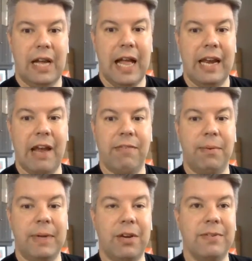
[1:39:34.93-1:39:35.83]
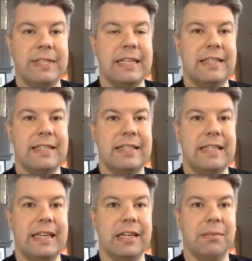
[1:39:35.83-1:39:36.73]
And everyone goes in to
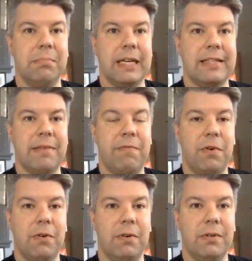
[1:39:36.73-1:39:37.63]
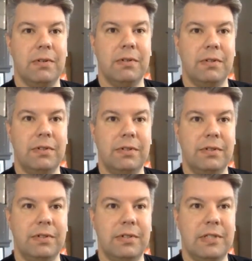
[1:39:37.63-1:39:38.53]
see him, except for
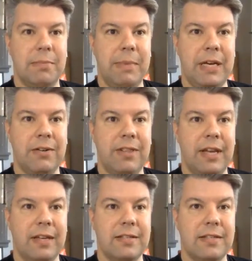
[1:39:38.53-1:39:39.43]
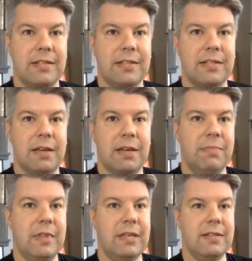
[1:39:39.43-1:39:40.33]
Demeter thinks
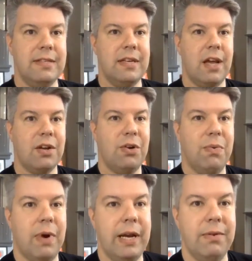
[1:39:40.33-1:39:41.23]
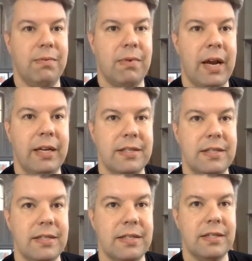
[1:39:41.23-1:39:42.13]
something's not quite right.